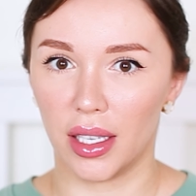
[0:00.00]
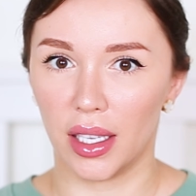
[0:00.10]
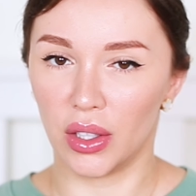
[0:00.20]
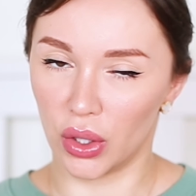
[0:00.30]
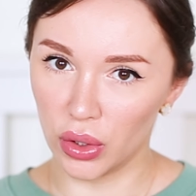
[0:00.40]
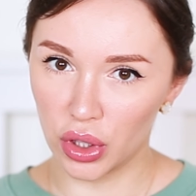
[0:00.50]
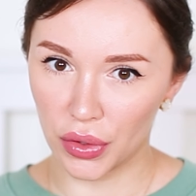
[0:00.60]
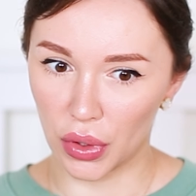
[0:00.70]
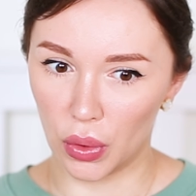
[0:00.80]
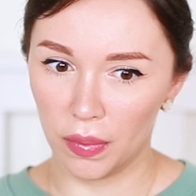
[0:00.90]
a little
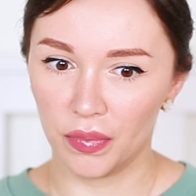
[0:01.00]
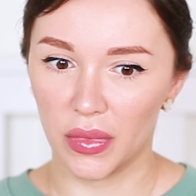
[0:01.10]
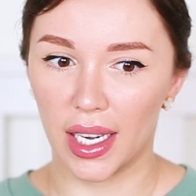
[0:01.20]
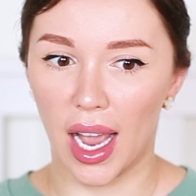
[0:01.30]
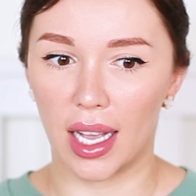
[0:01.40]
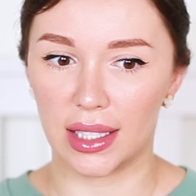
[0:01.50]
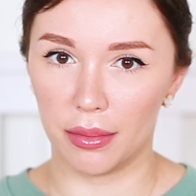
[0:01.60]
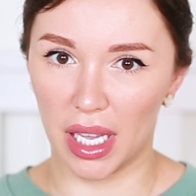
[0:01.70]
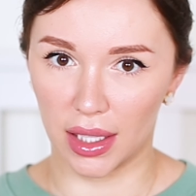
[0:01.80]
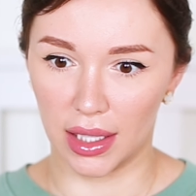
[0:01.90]
screw. It has a
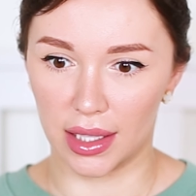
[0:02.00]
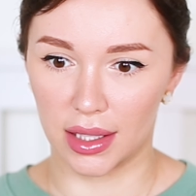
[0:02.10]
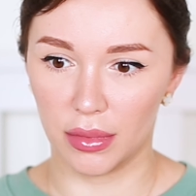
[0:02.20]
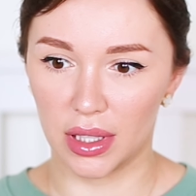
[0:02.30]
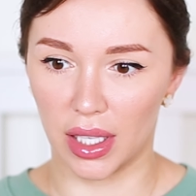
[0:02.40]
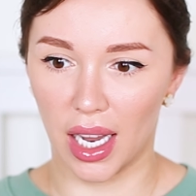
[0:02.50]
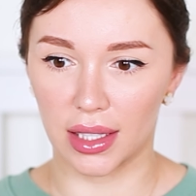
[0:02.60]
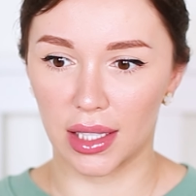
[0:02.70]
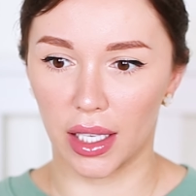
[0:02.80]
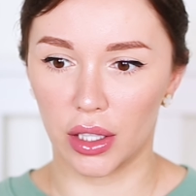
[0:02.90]
mechanism, so it
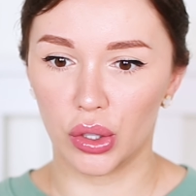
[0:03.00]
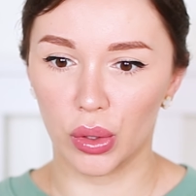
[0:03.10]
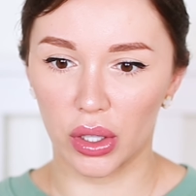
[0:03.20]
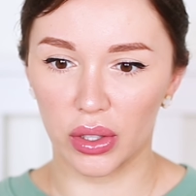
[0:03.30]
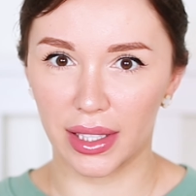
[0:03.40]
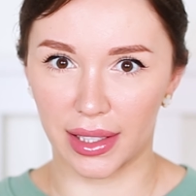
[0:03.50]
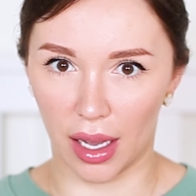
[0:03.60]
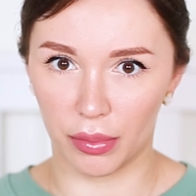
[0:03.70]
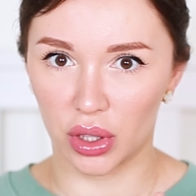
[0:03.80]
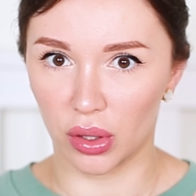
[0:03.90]
has like 2 little
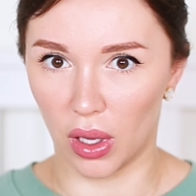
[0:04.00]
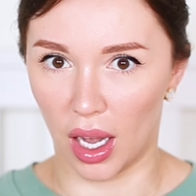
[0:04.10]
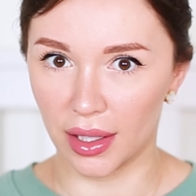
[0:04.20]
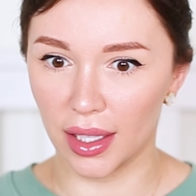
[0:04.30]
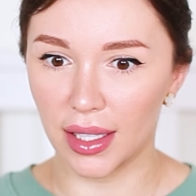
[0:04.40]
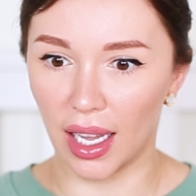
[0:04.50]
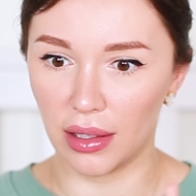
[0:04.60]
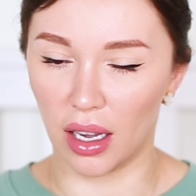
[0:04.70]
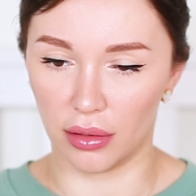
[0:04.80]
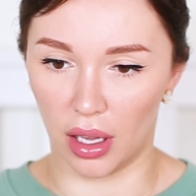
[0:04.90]
steps to lock it
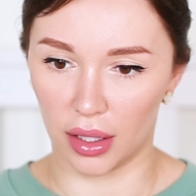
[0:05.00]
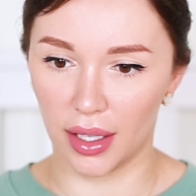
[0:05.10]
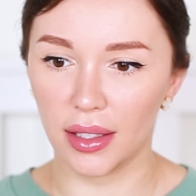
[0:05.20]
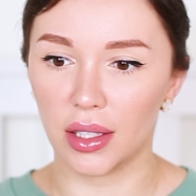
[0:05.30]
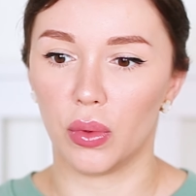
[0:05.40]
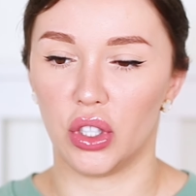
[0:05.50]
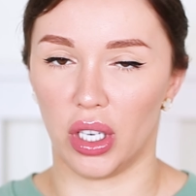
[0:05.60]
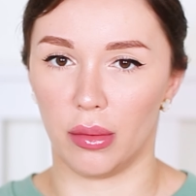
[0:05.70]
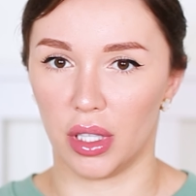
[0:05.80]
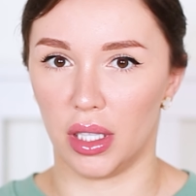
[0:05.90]
and unlock it, which
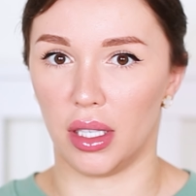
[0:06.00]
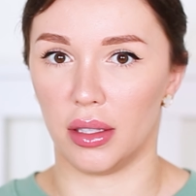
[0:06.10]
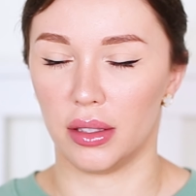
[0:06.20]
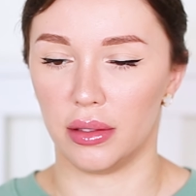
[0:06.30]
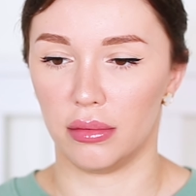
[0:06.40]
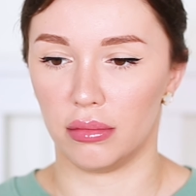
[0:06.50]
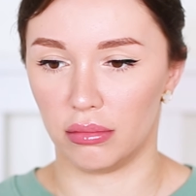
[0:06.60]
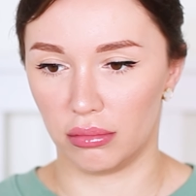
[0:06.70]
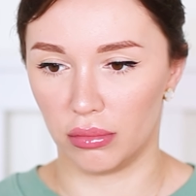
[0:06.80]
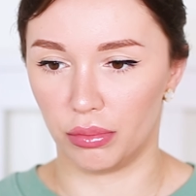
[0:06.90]
I'm gonna
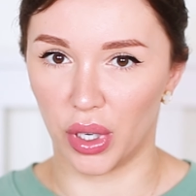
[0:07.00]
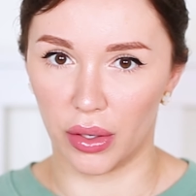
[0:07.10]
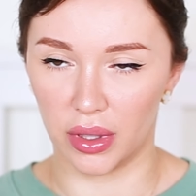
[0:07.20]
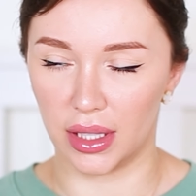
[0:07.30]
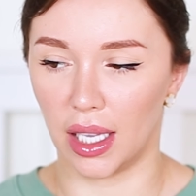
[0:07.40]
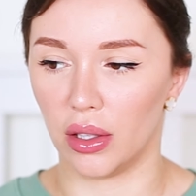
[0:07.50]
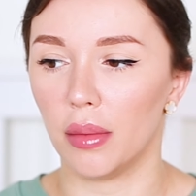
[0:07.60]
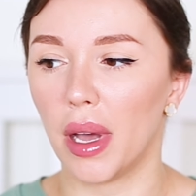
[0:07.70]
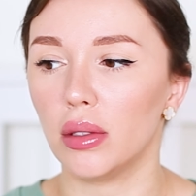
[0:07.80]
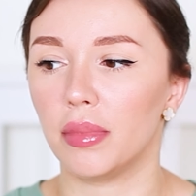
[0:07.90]
briefly tell you
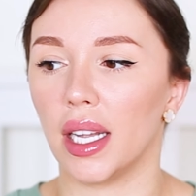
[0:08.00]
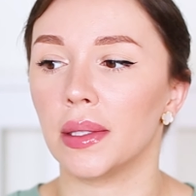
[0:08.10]
about.